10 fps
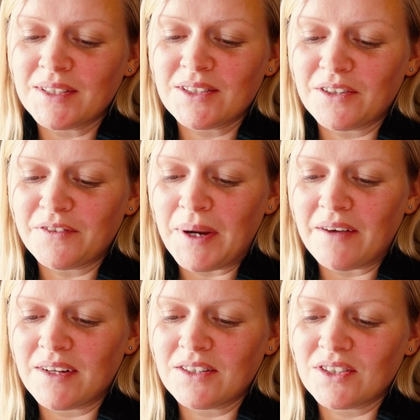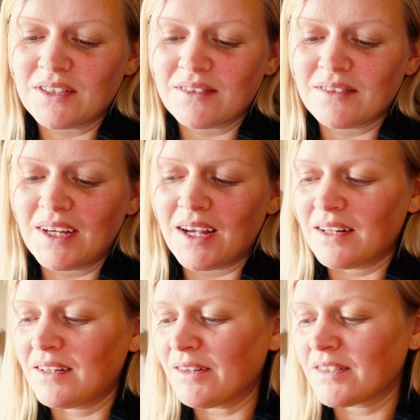or stuff or whatever just
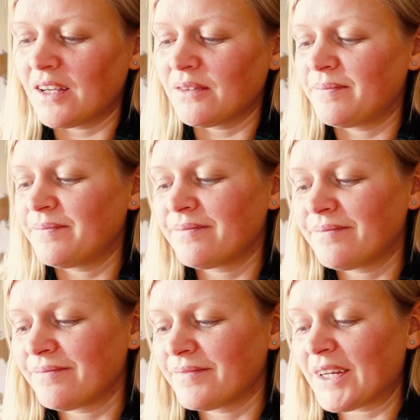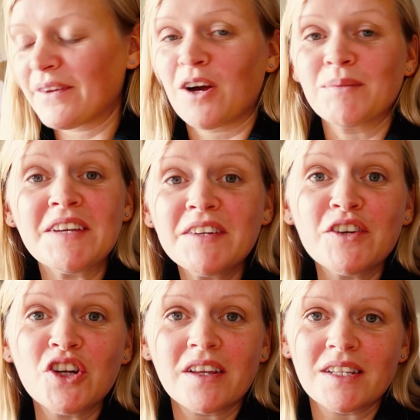yeah let us know down in the comments even if
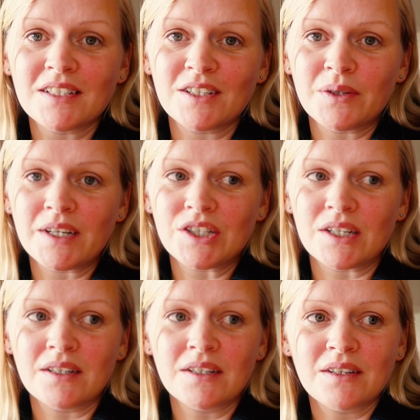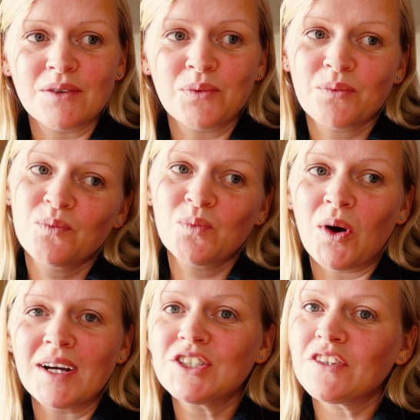you're not in this situation
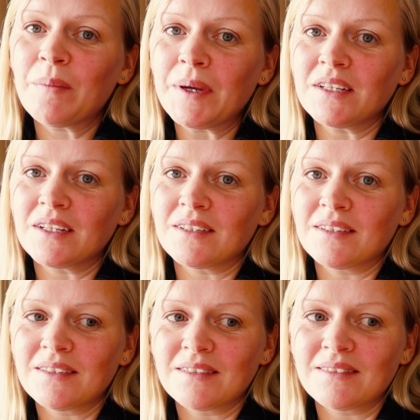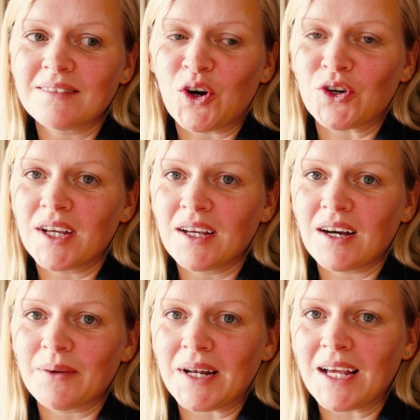what is your opinion on it
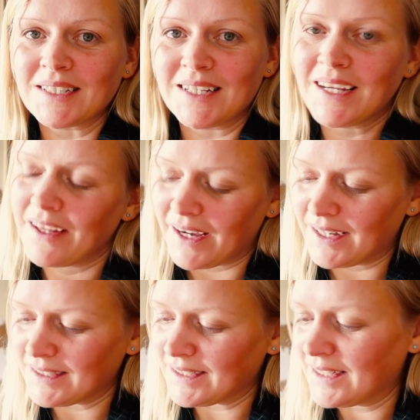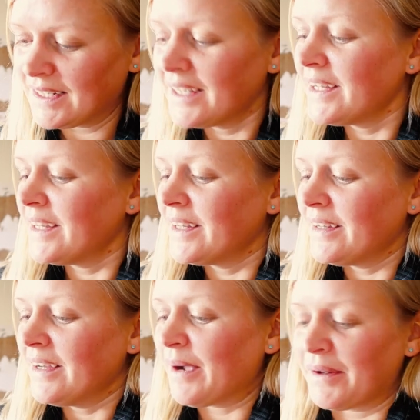i would like to hear that
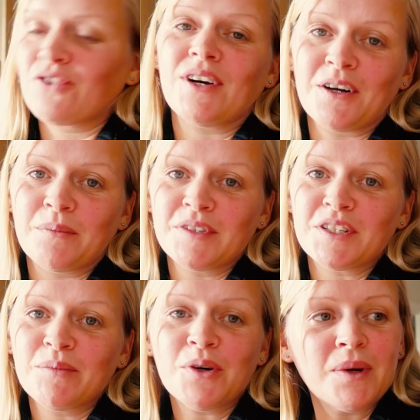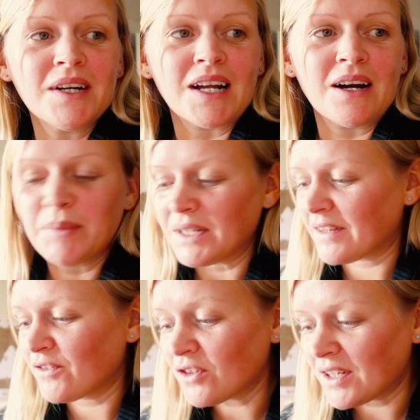i'm going to crack on with some more work now because
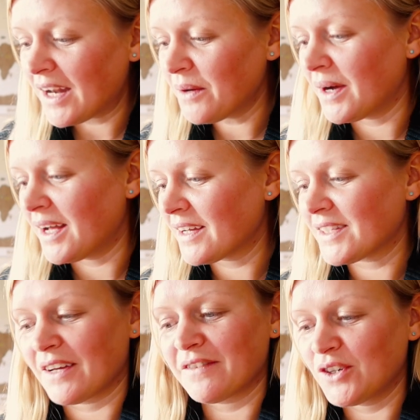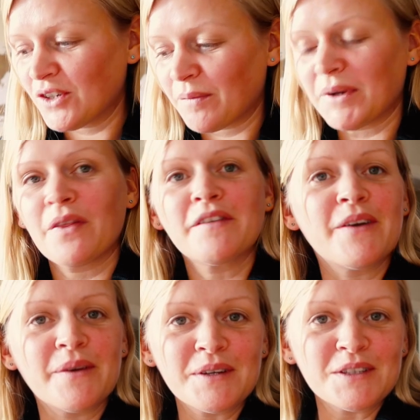i've not done any work this afternoon because i've been on the
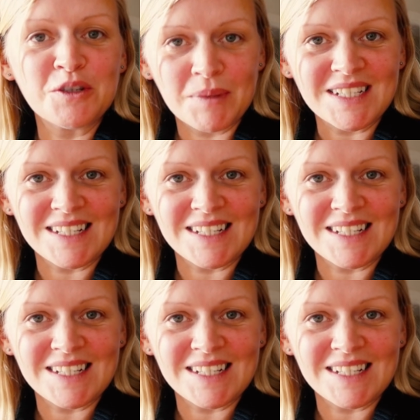phone to my